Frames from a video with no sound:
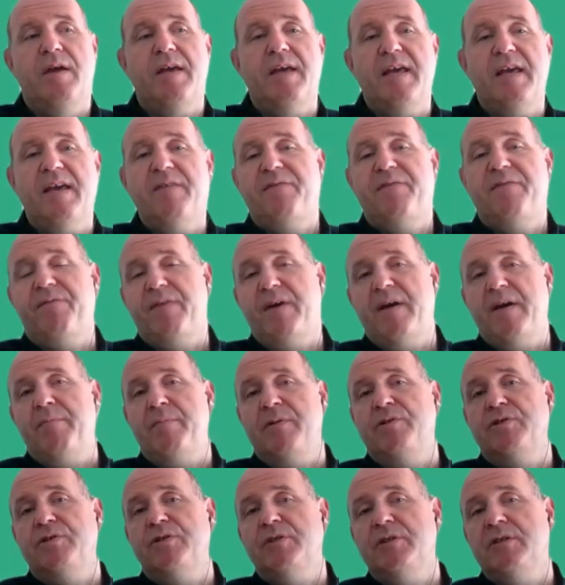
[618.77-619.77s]
if a
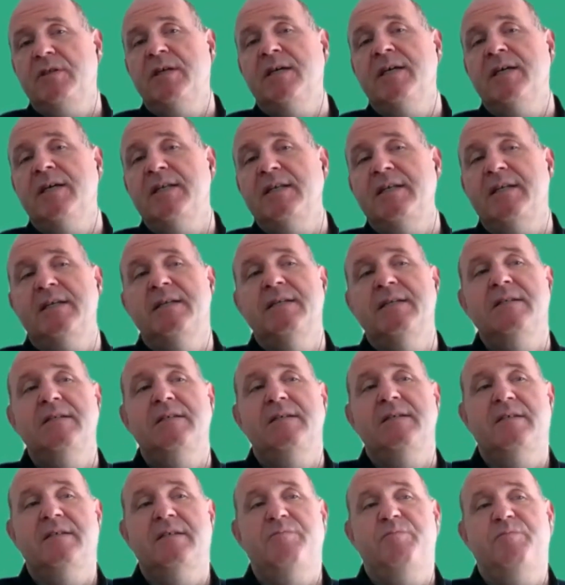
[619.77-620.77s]
machine
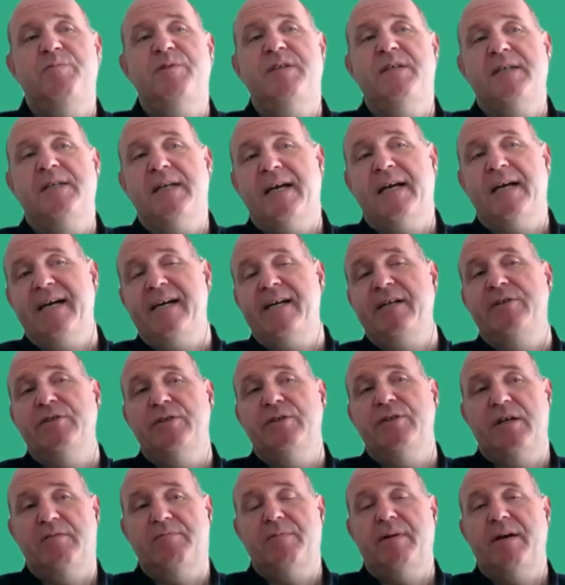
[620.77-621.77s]
identity is being
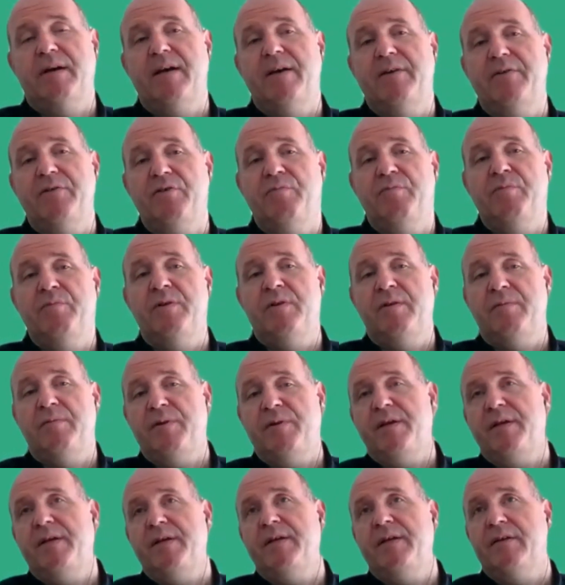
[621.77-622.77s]
hijacked by a human
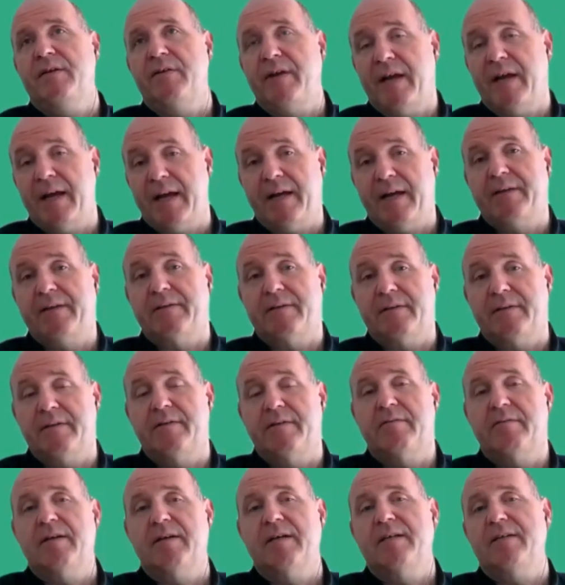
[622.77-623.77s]
being or a hacker,
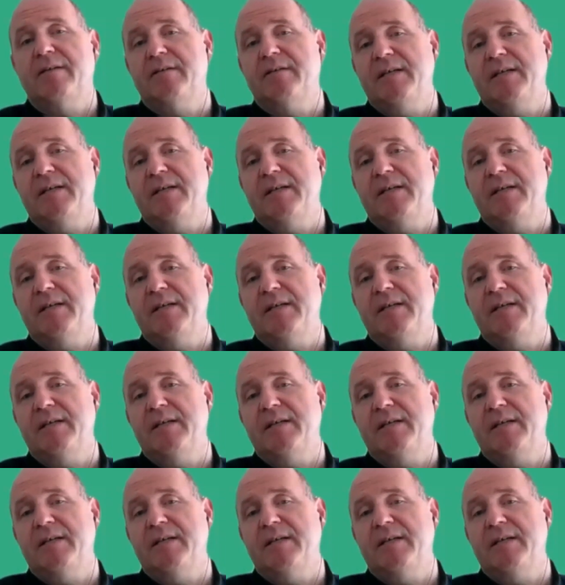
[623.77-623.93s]
right,